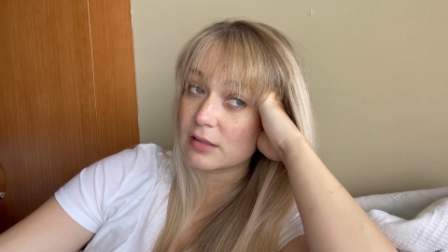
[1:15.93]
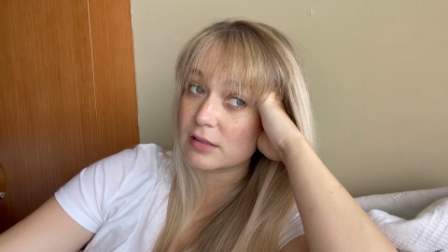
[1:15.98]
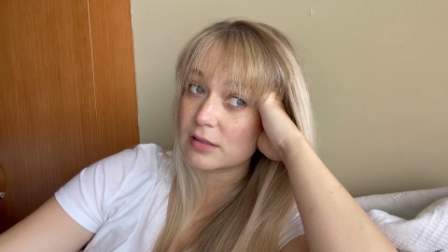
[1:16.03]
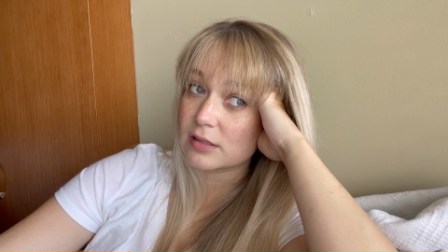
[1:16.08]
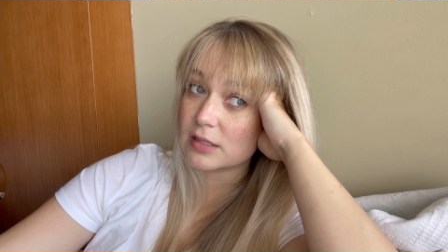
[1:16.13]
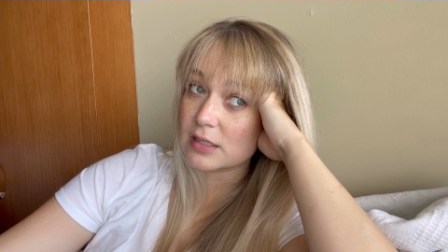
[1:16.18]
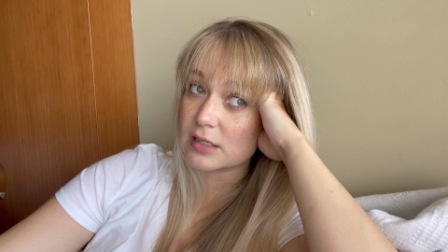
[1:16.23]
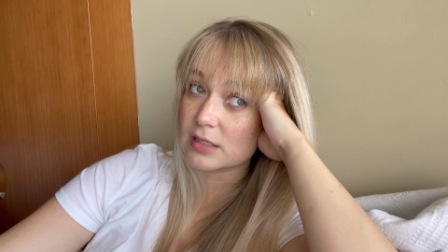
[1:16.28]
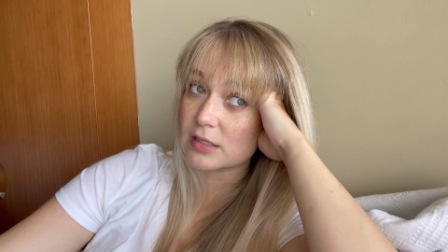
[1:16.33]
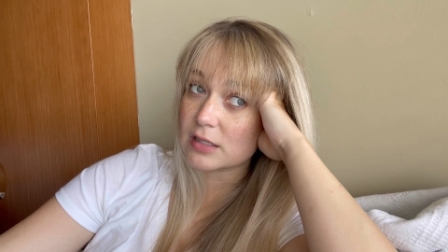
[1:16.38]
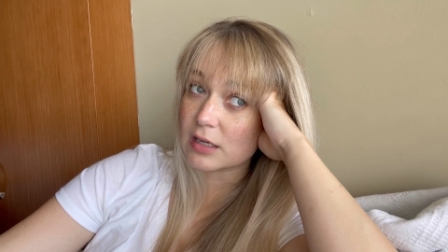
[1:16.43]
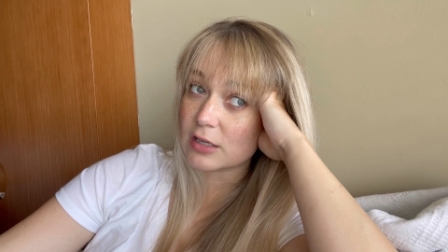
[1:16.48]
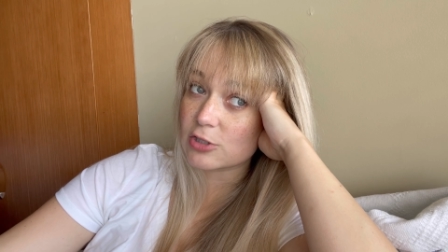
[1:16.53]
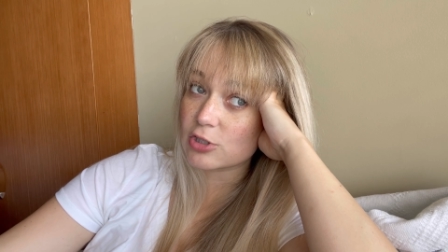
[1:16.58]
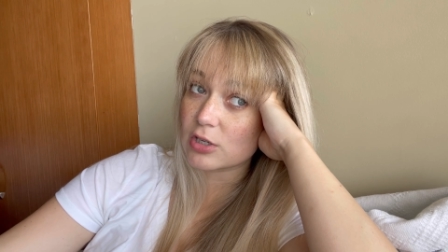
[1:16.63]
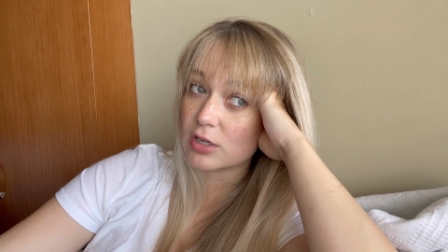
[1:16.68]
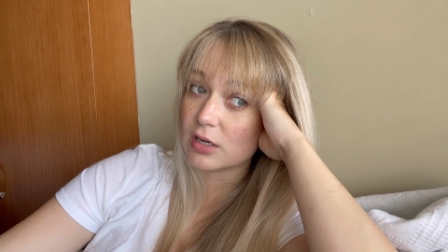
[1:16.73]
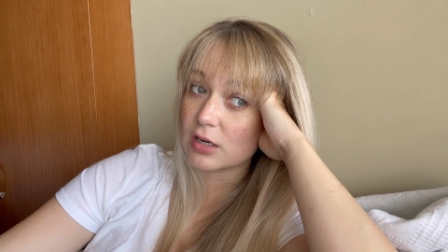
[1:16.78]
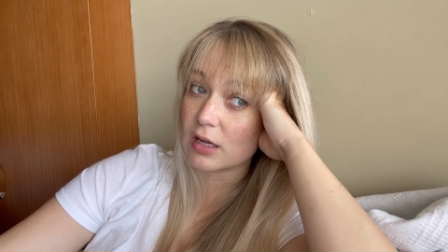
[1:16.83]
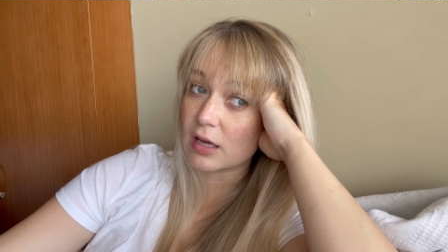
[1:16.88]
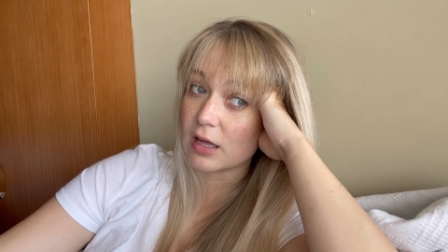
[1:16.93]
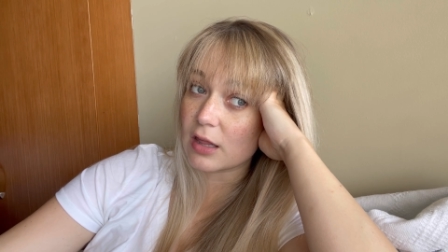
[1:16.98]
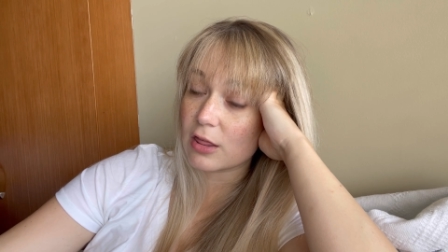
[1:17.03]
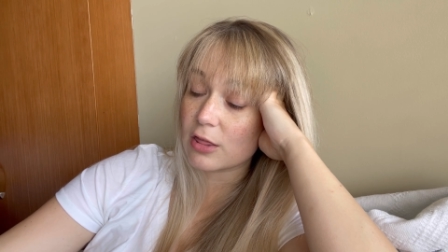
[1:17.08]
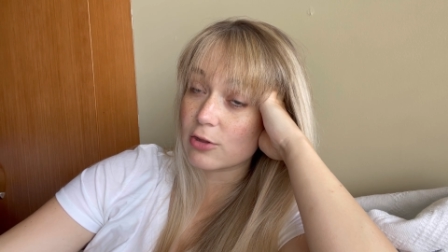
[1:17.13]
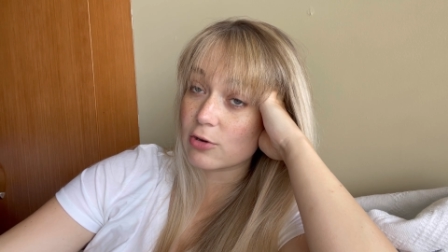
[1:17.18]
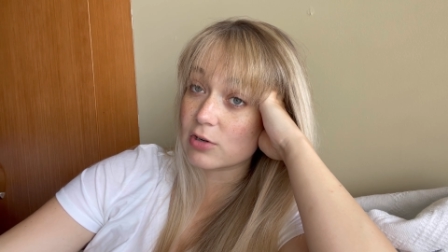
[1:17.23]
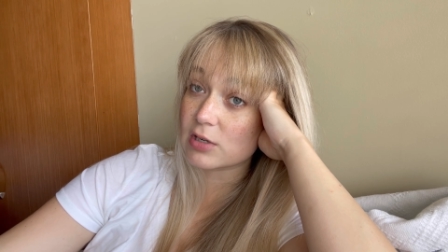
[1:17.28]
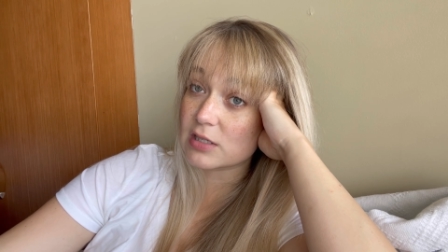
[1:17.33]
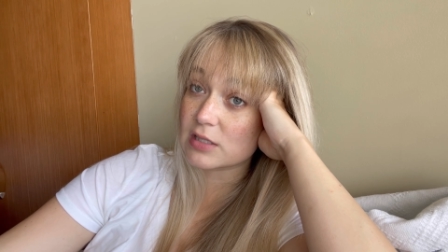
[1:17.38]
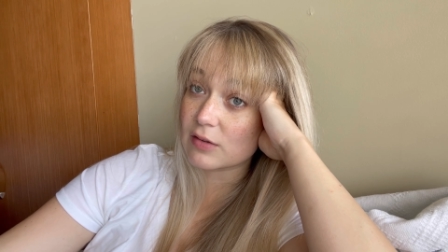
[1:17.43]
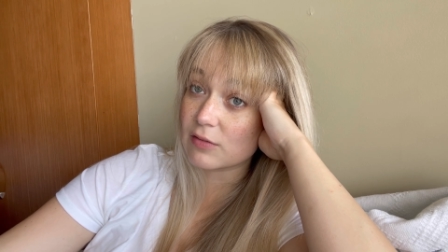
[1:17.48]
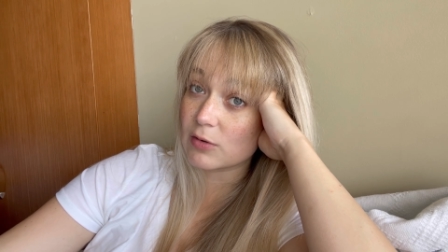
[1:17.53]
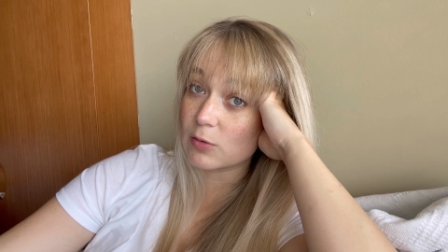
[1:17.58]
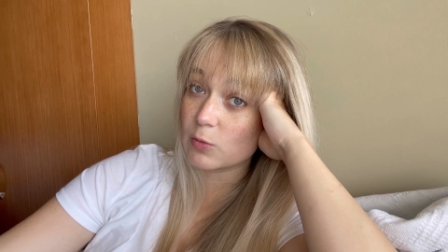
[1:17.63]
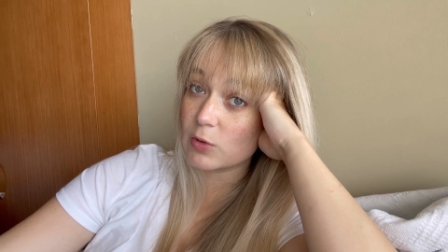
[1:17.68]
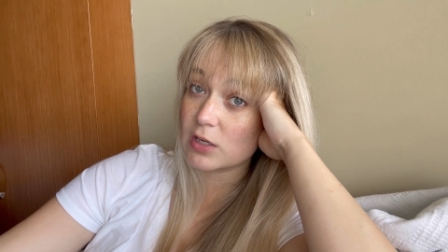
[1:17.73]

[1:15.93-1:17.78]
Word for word: C-section at 37